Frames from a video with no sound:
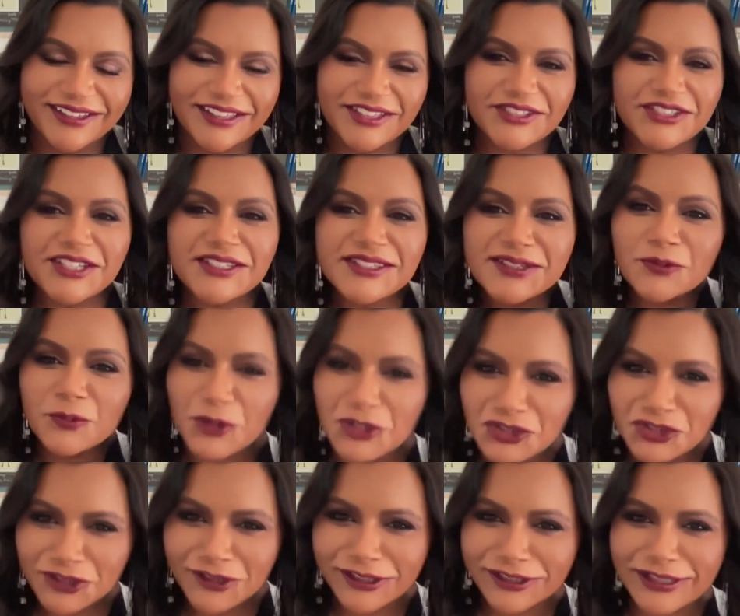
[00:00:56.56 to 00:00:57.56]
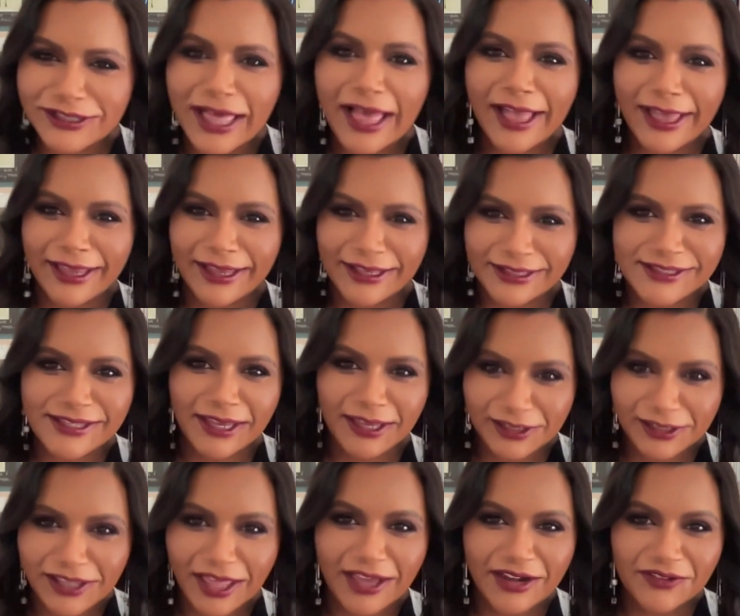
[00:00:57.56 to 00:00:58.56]
Justin, we should lie and say a
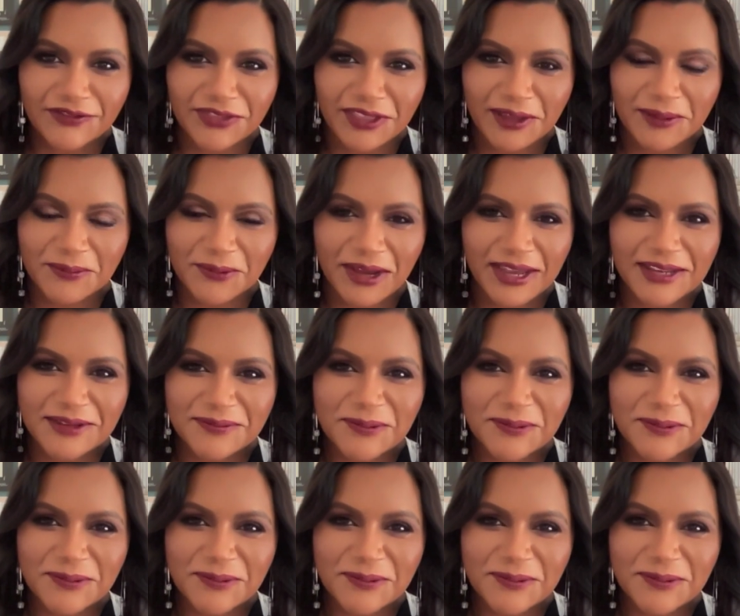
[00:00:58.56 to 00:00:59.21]
lot of them, right?